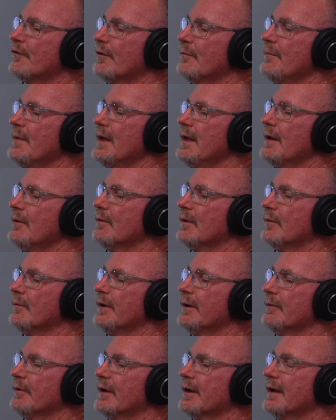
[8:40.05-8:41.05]
for me,
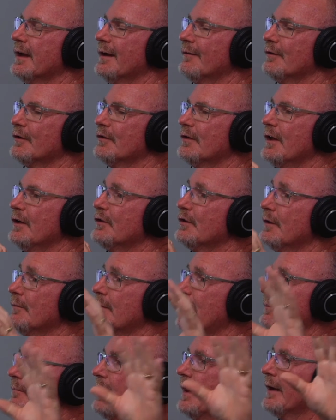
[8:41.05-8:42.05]
when we were in a
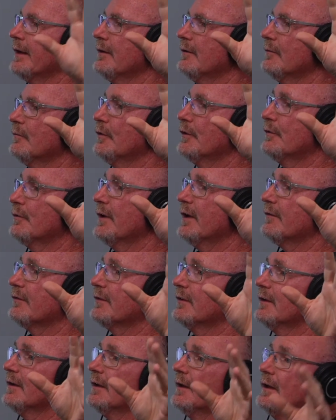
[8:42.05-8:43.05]
conversation, my mind would
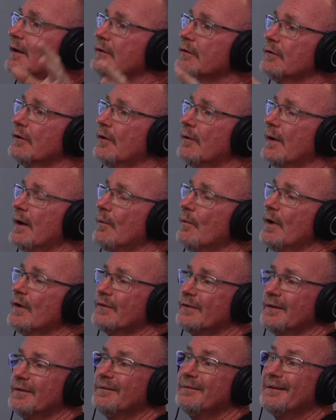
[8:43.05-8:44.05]
drift. So I
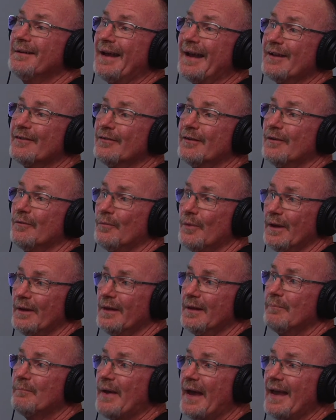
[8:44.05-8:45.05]
wasn't actually
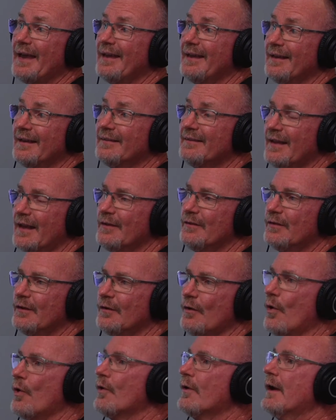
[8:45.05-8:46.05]
really paying
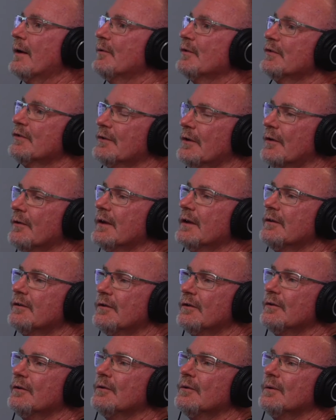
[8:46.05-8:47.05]
attention, or I was
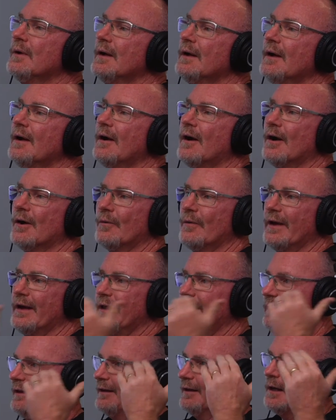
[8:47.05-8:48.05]
starting to
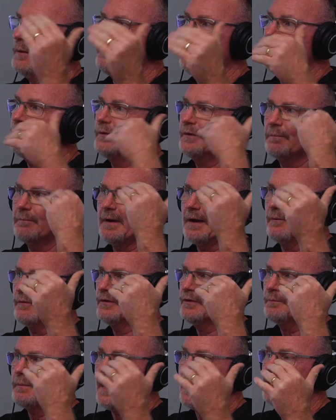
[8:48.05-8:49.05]
already come up with
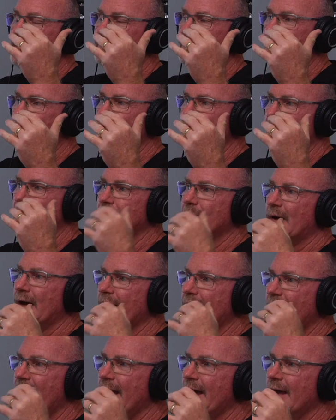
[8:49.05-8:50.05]
my responses in
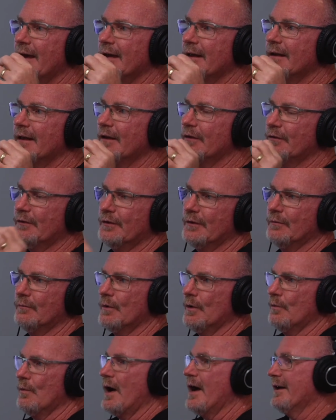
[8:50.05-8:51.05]
my head as
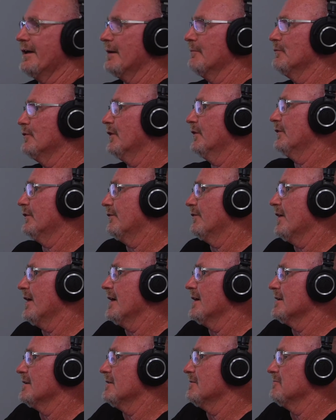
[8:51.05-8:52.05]
to, well, why I'm
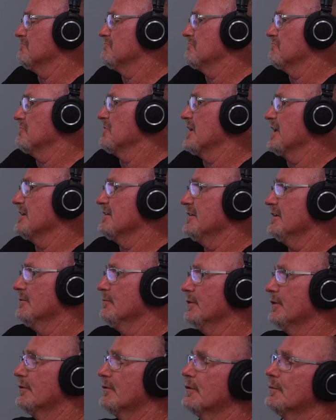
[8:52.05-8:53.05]
justified in what I
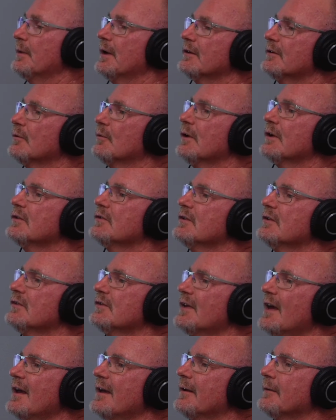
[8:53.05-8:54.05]
did with respect to what
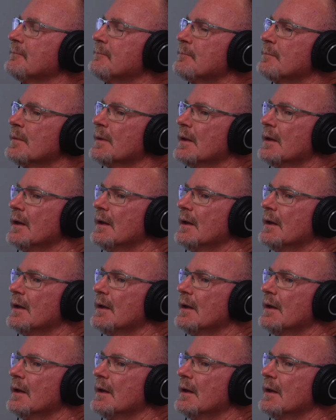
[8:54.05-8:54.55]
she's saying.